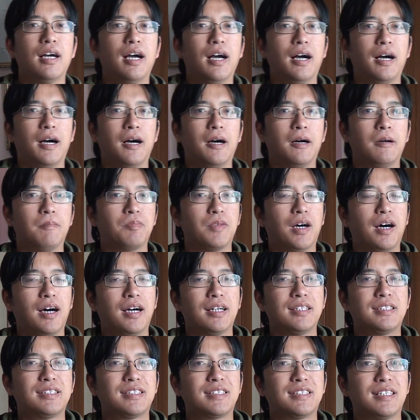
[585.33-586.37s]

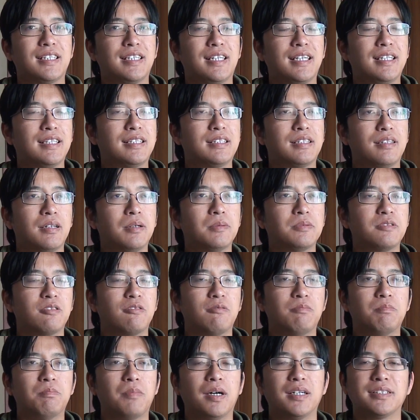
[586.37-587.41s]
I'd say in terms
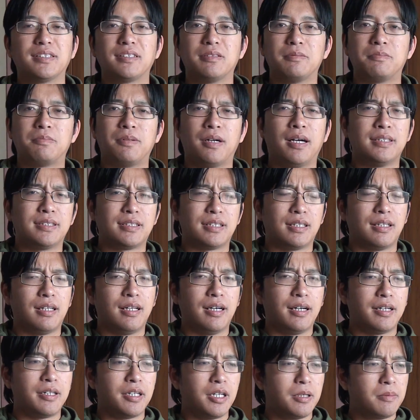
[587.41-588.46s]
of Musterbrand's
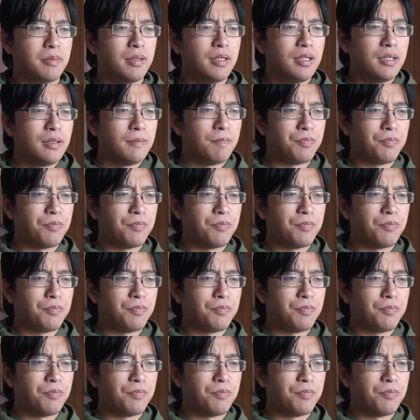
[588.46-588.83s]
lineup,